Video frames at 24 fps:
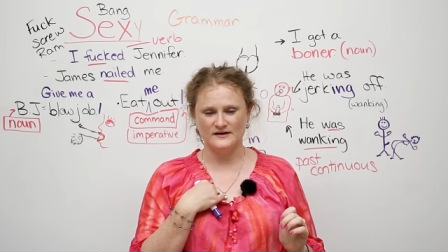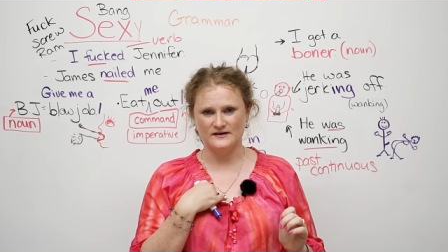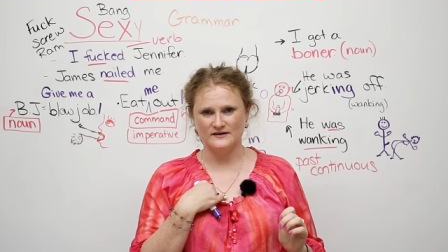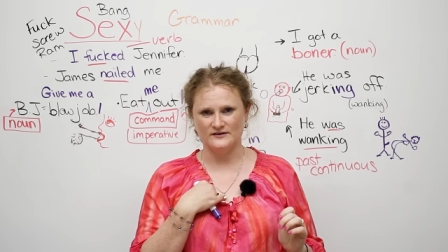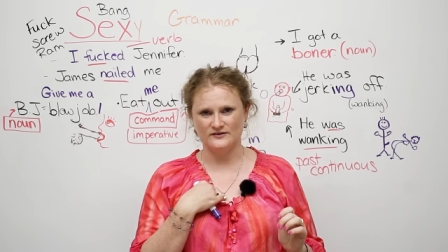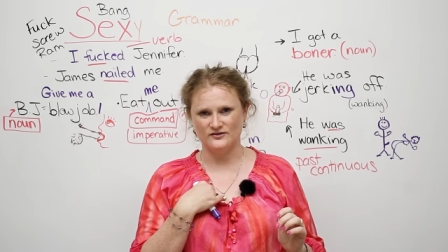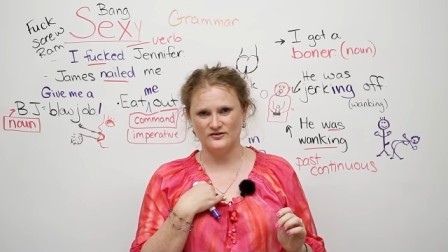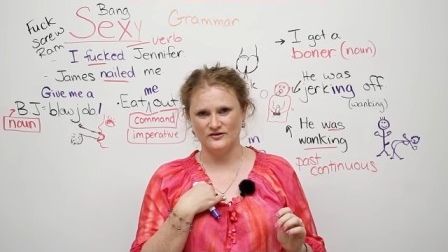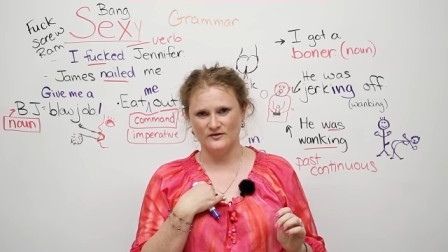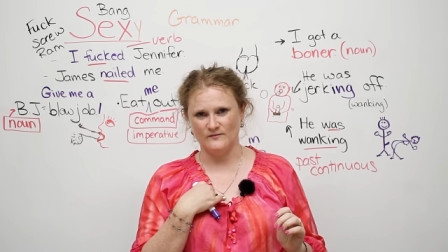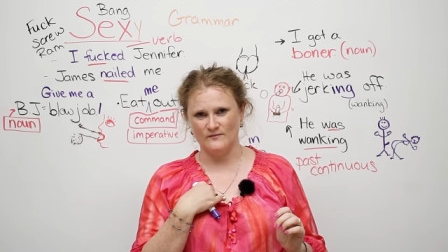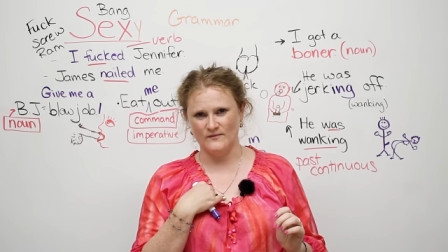in
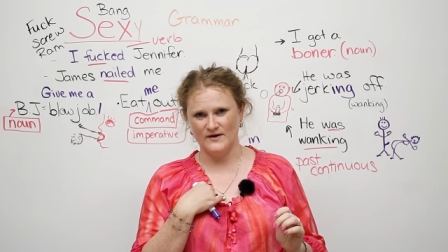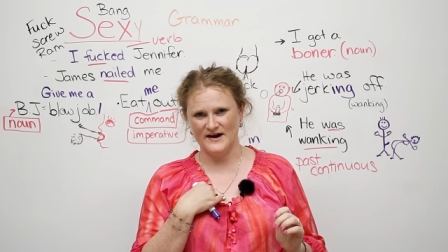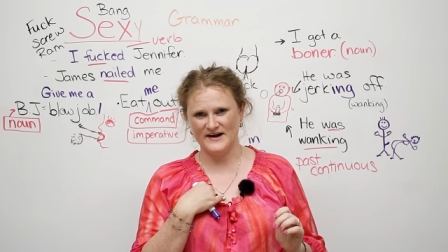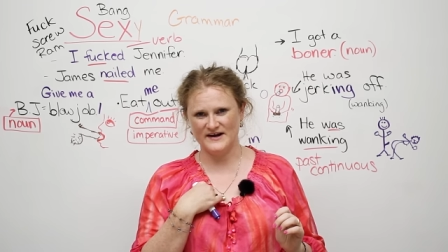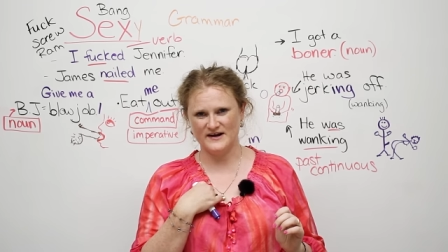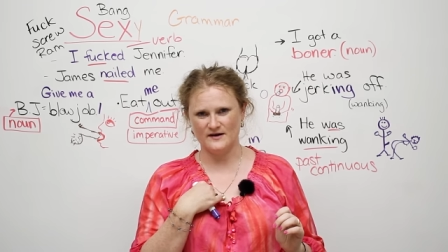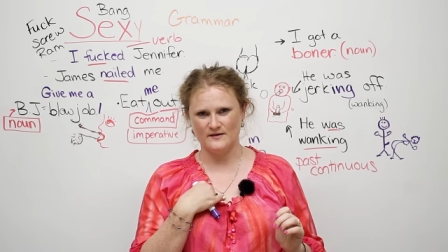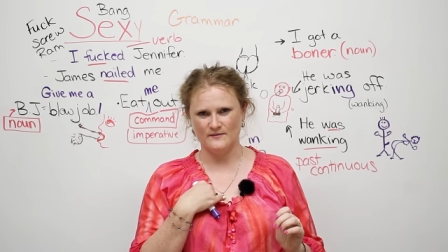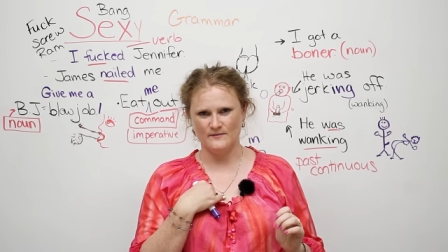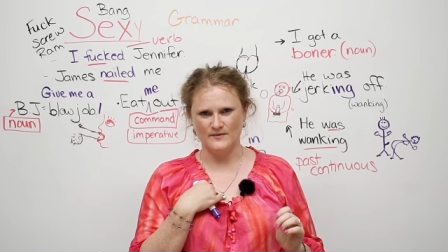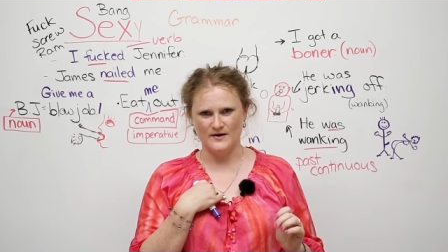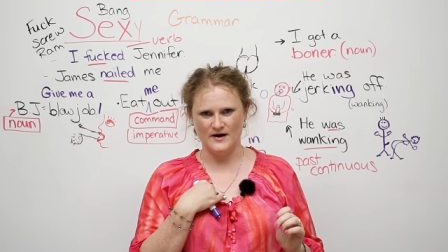
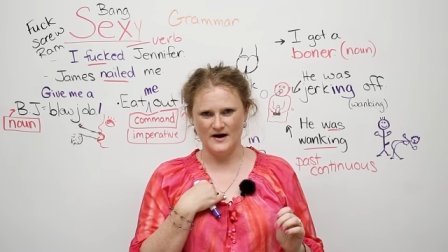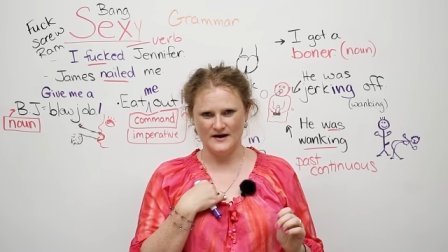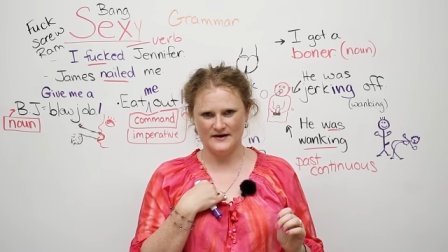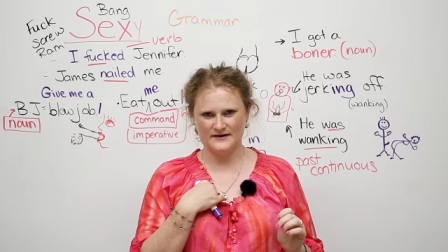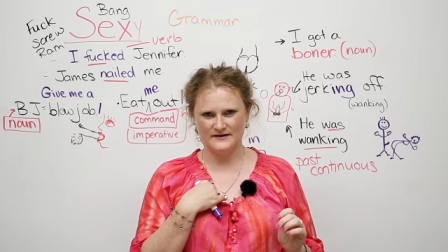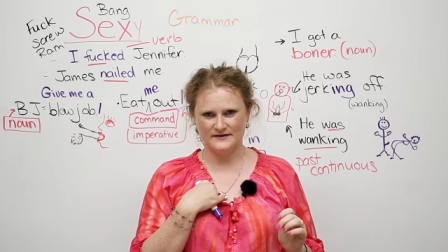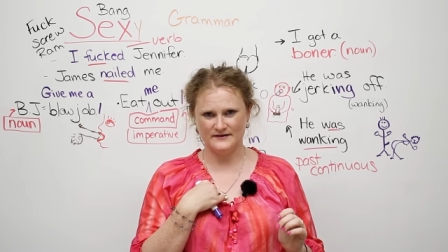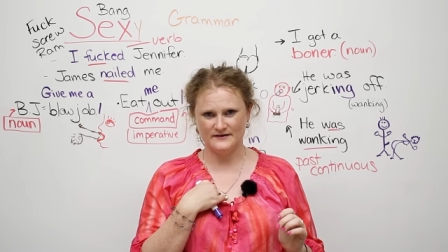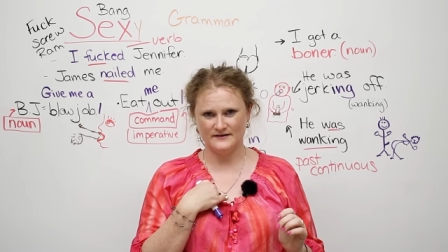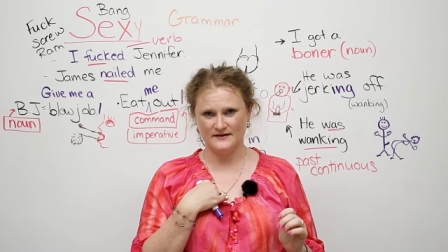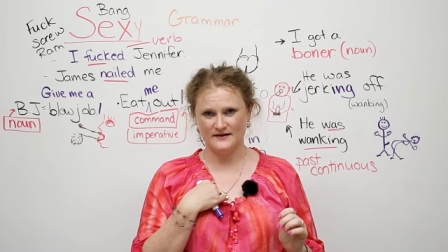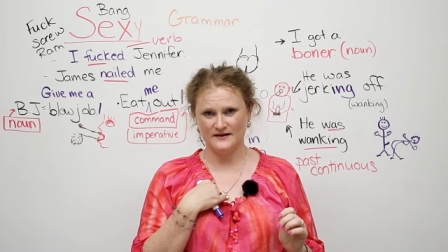Jamaica,
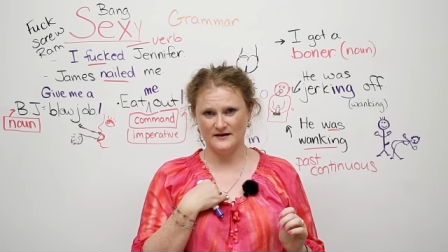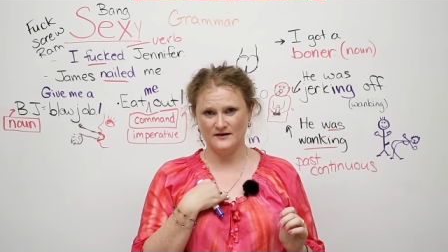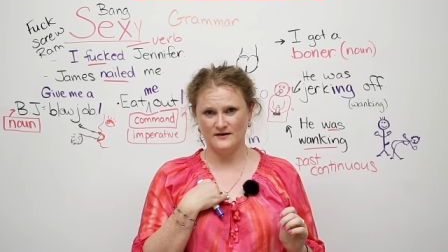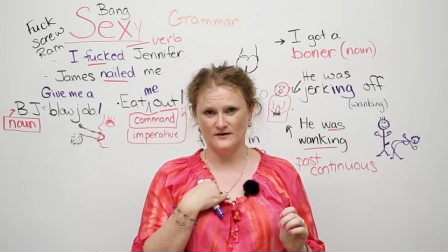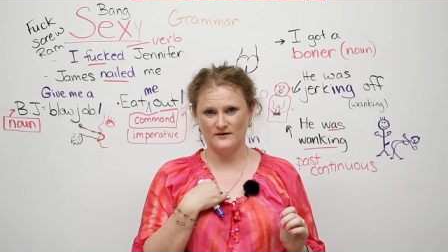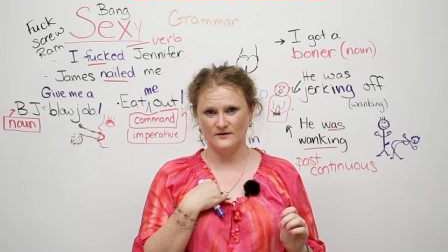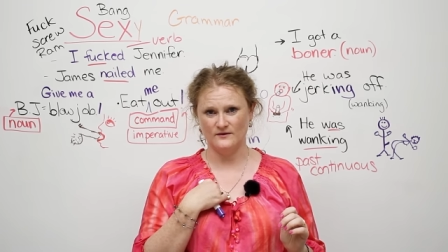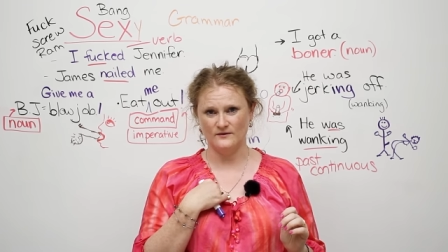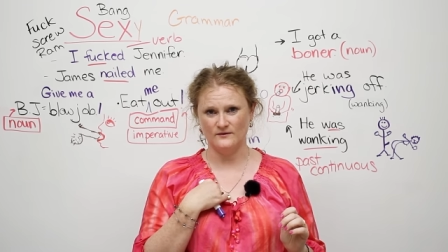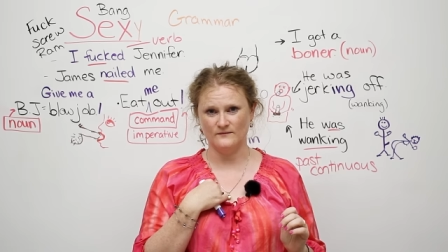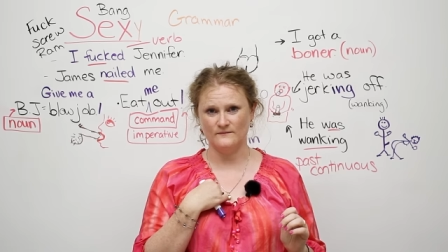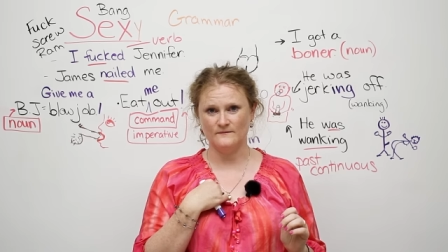Mon.
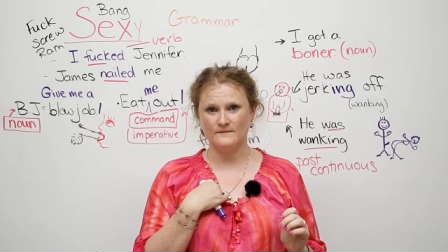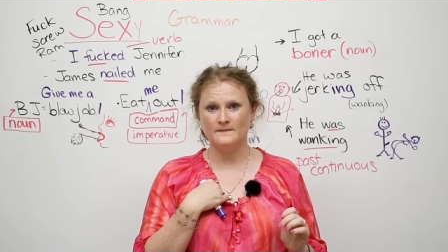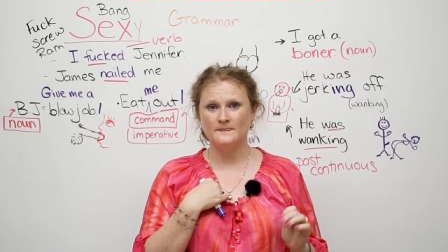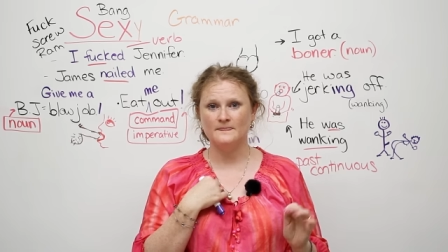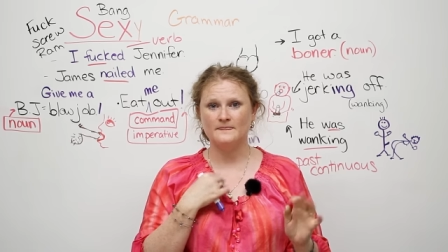Hello.